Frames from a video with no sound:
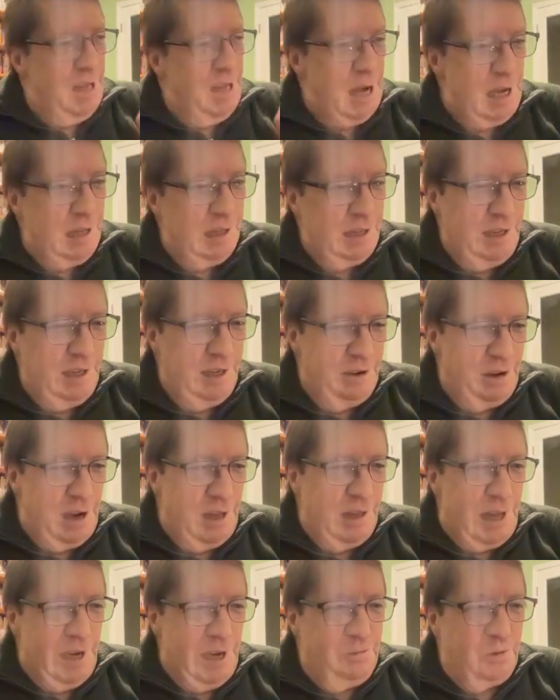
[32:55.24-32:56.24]
I
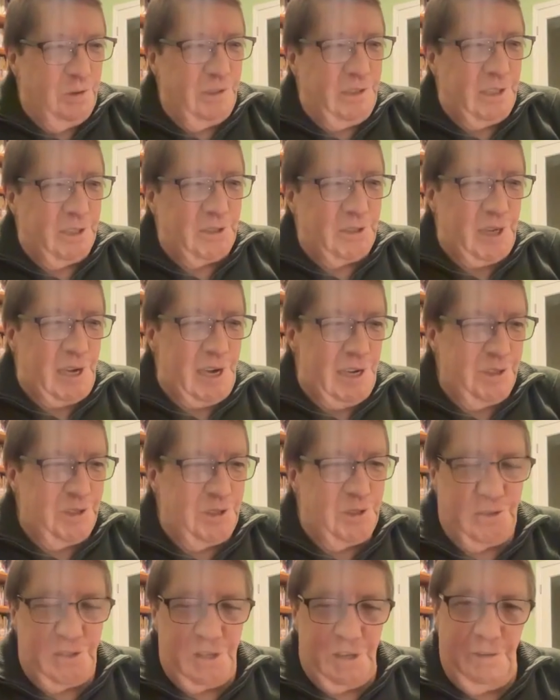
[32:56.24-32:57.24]
like what DeSantis
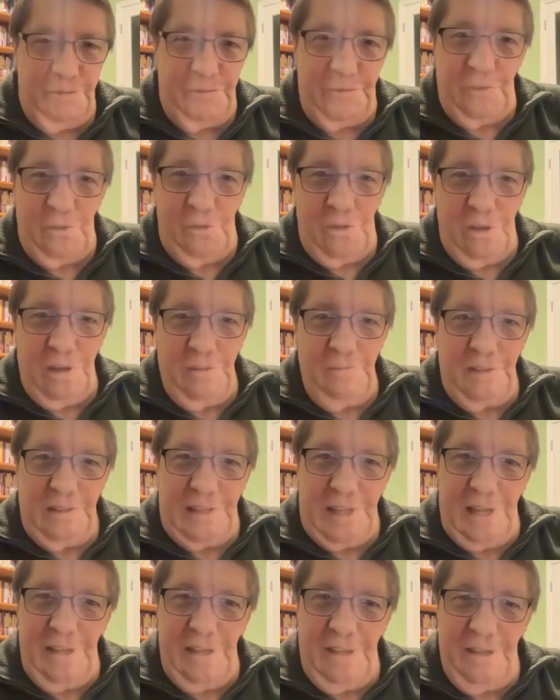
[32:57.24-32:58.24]
has done in Florida, but
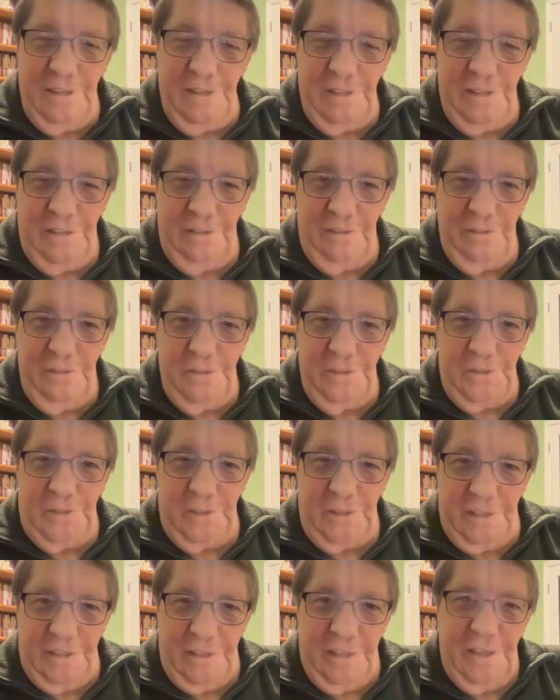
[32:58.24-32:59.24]
then
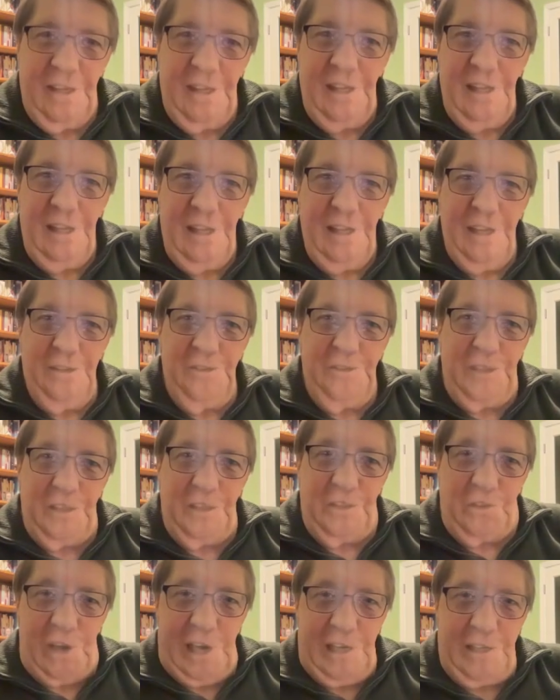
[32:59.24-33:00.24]
there's his
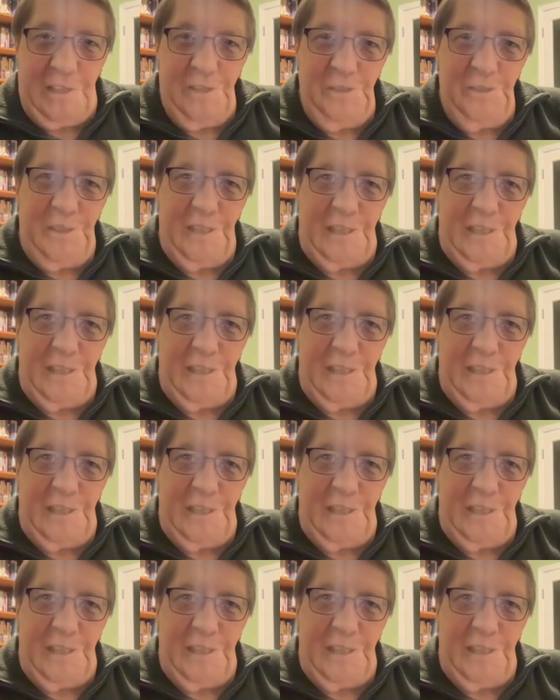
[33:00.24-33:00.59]
detractors